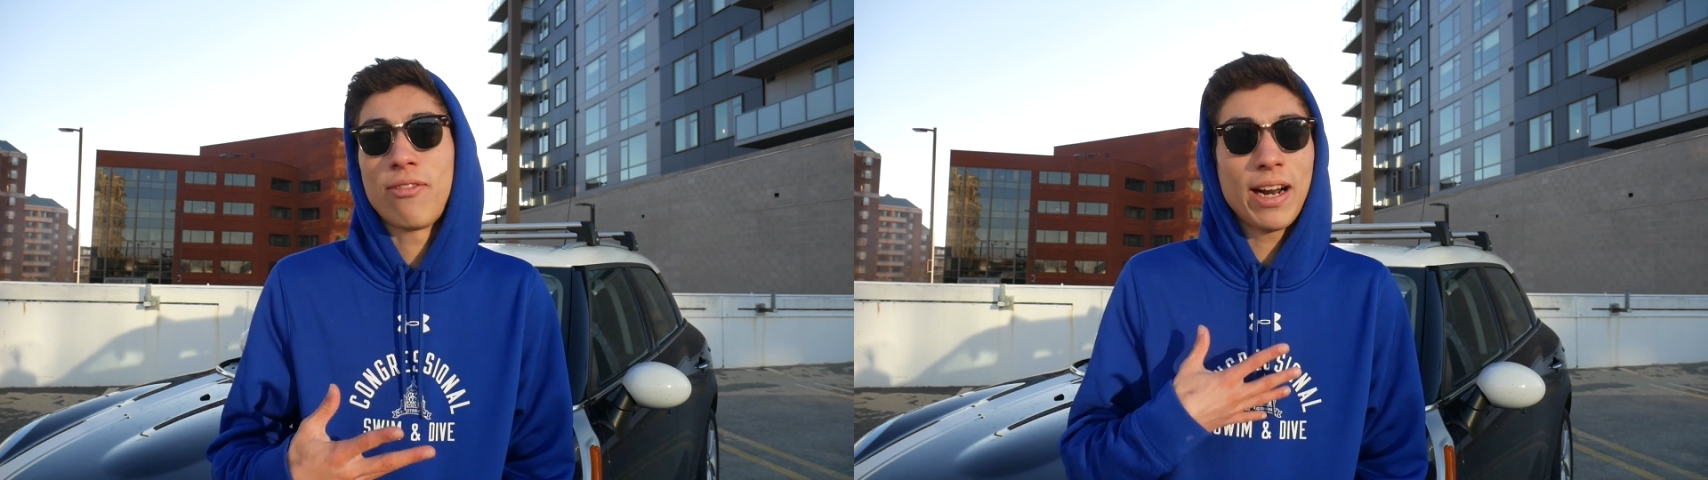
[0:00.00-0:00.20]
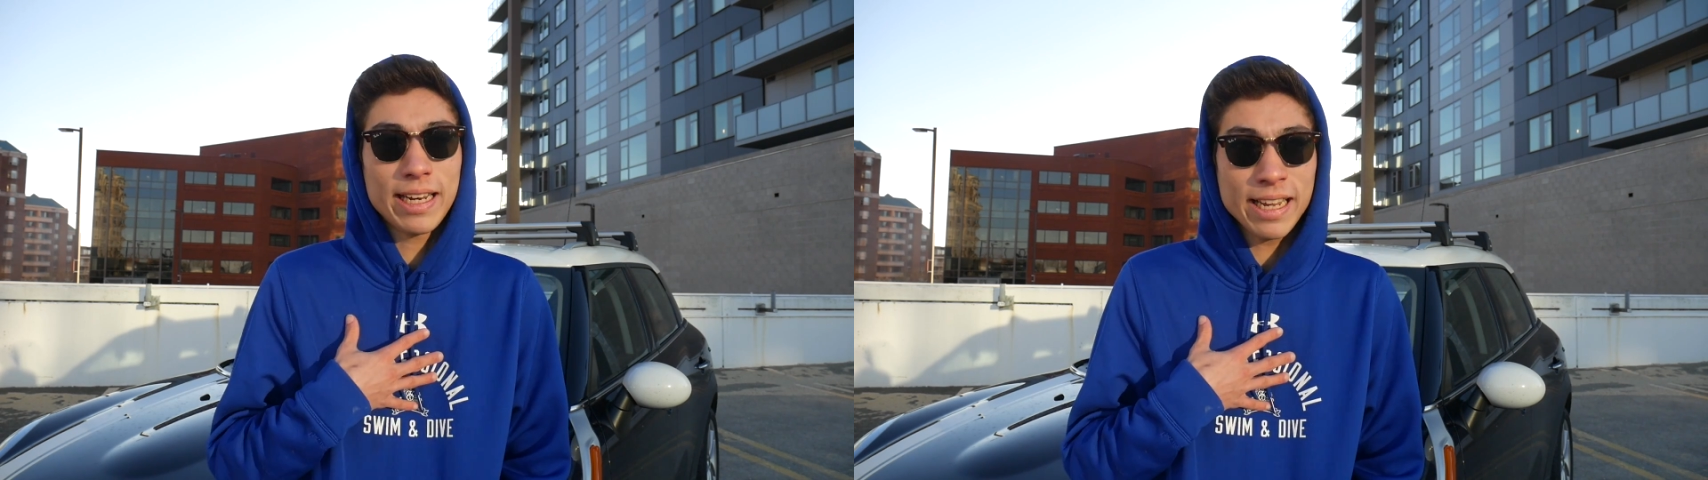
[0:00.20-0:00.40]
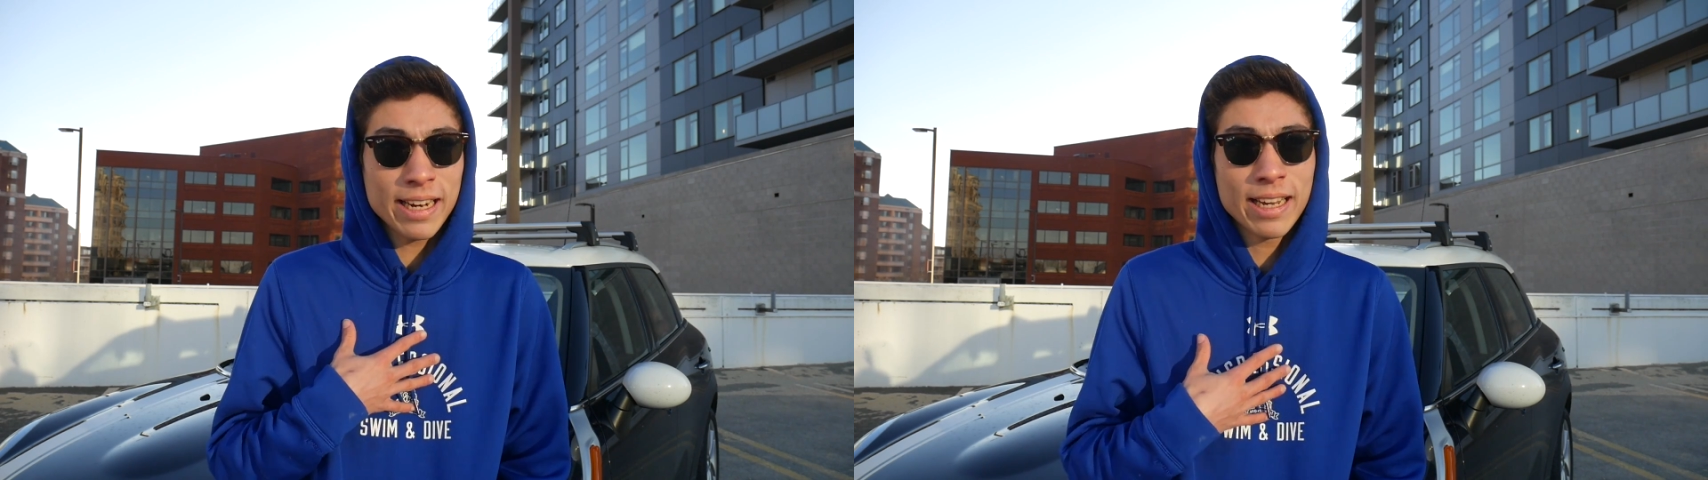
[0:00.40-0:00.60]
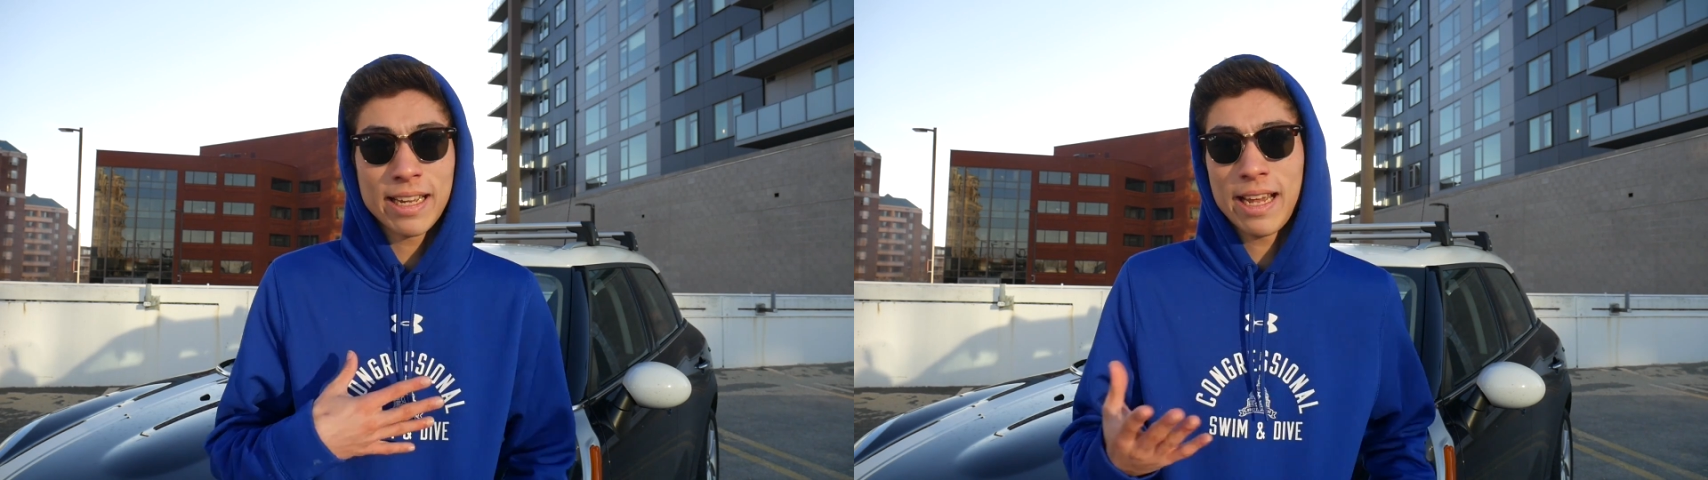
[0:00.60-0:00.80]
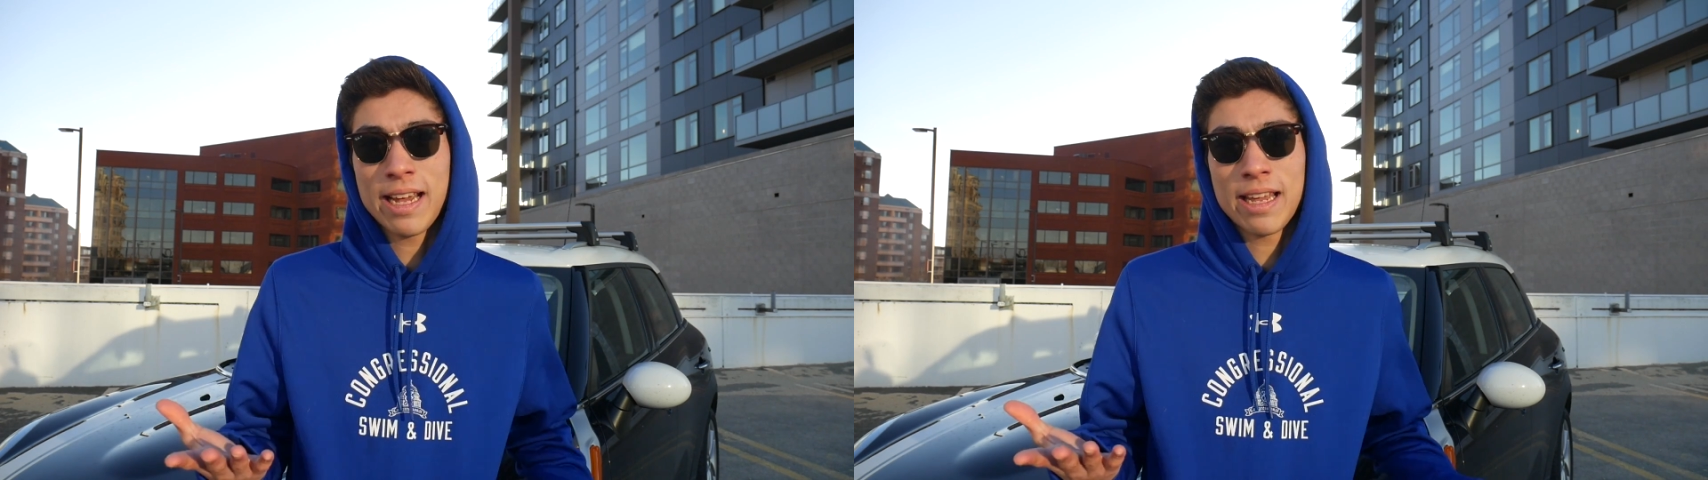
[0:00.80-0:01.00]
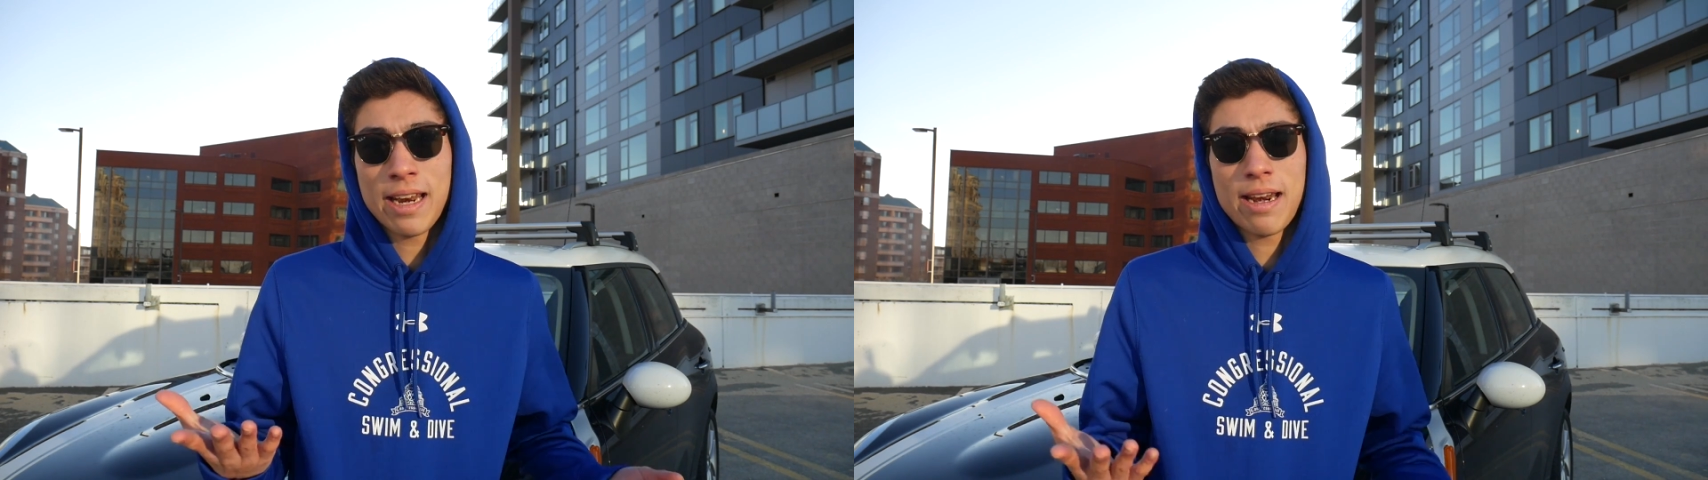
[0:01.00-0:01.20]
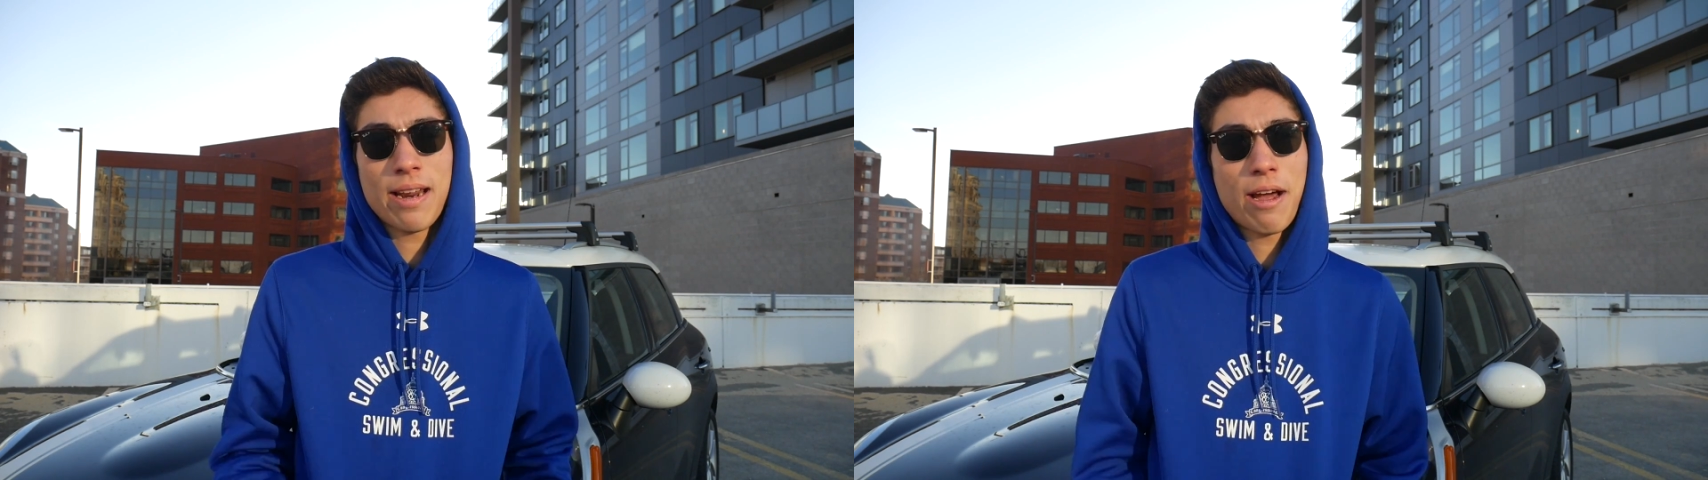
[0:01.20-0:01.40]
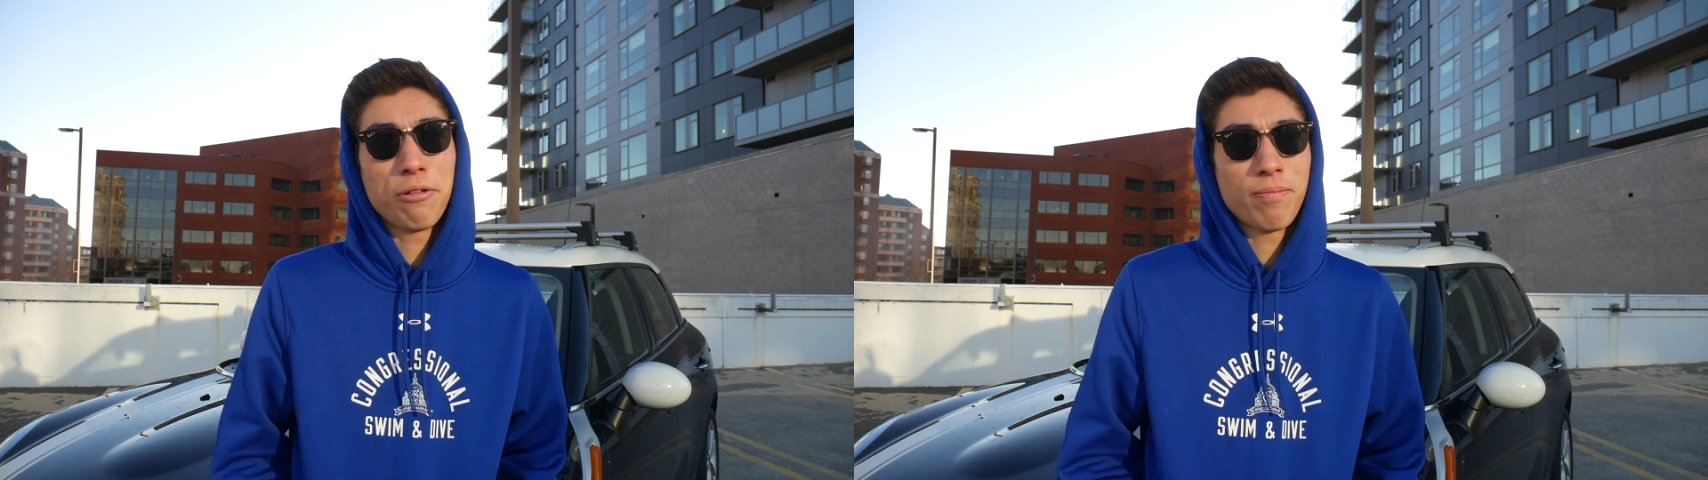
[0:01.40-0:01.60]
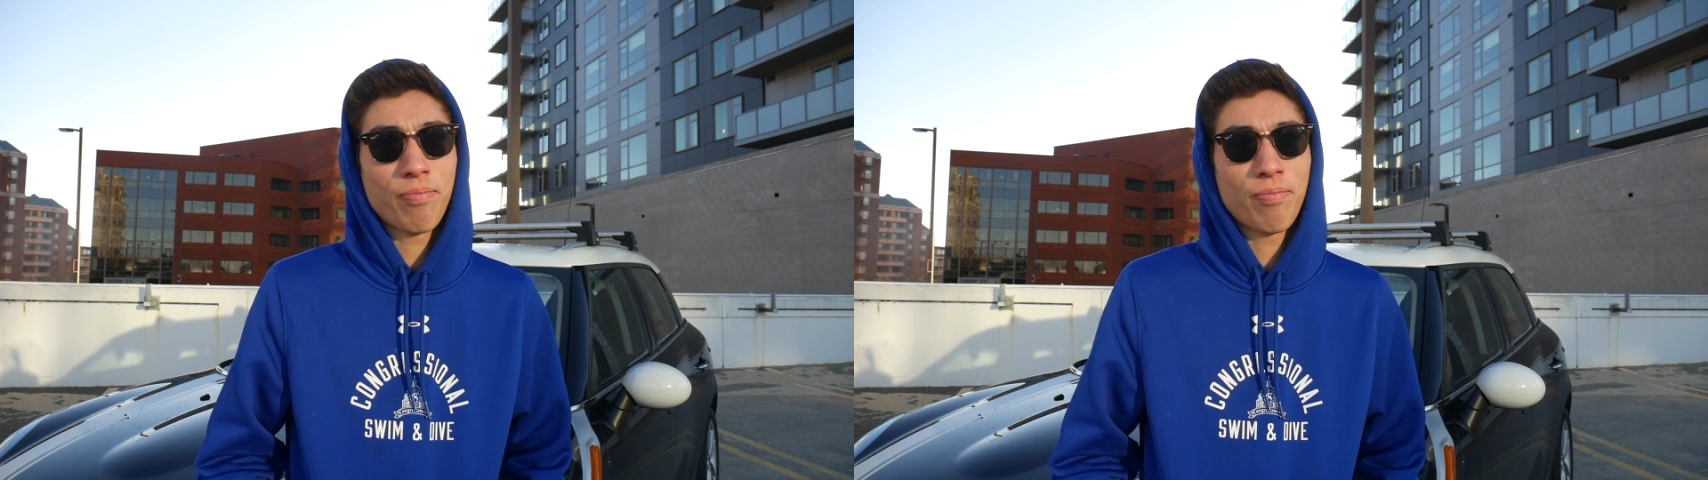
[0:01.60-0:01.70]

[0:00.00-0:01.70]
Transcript: And I did, and I,